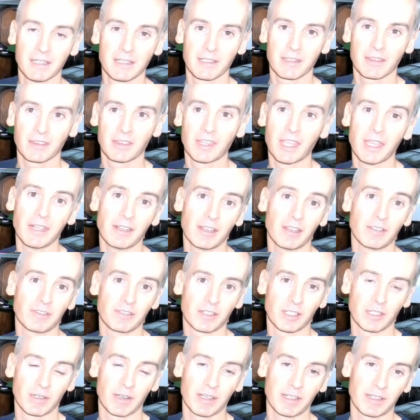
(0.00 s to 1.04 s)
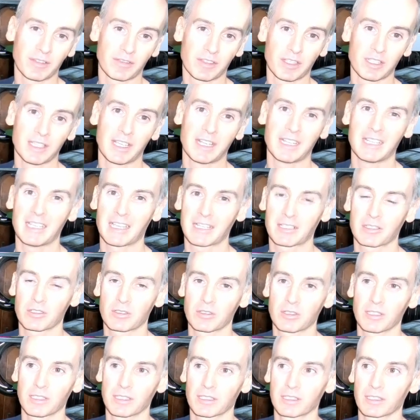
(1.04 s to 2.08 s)
Then I'll figure out if there's any
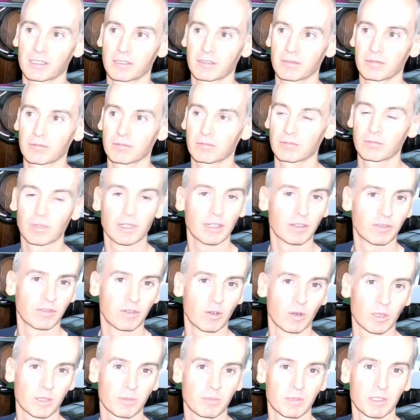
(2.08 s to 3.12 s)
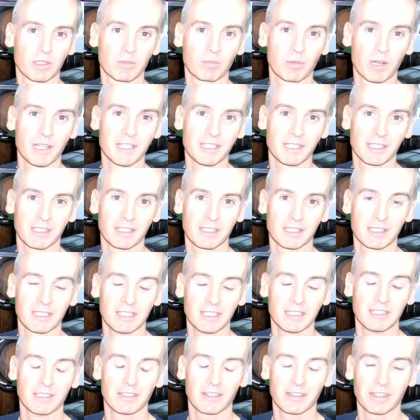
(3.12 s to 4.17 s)
extra reinforcement or bracing that's
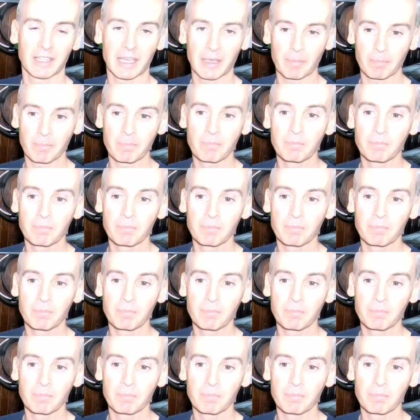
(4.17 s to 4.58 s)
needed on them,